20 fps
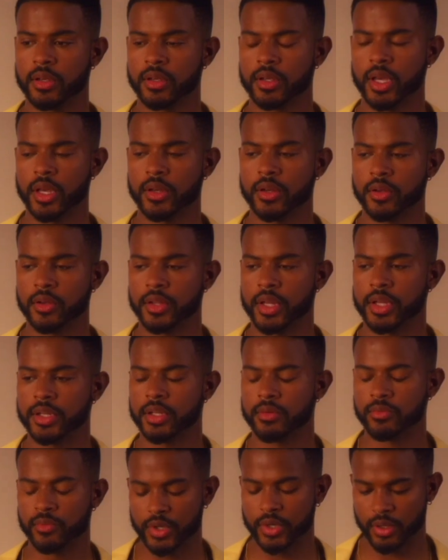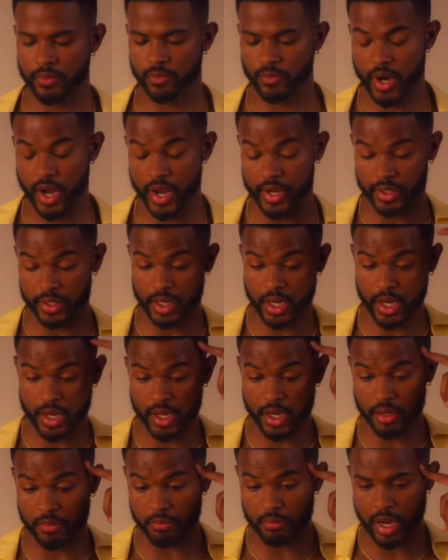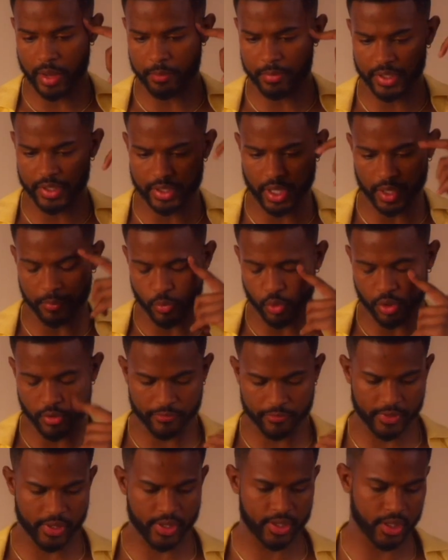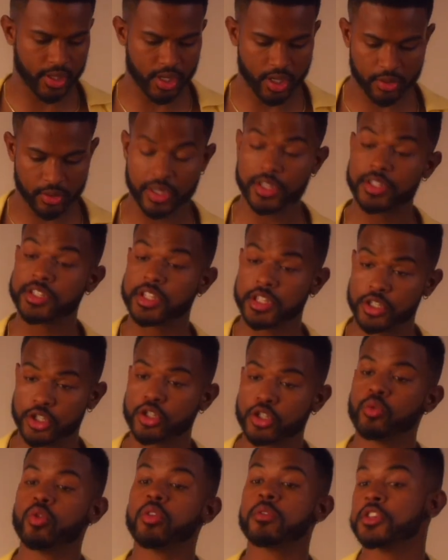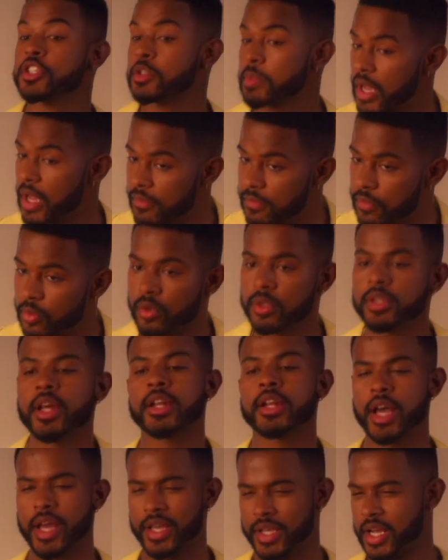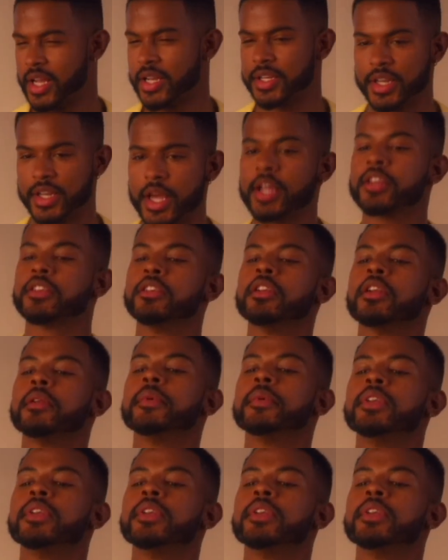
Yeah, no, that didn't ring right. Um, I mean like more of a uh, consensual, respectful, a lot of eye contact, you know what I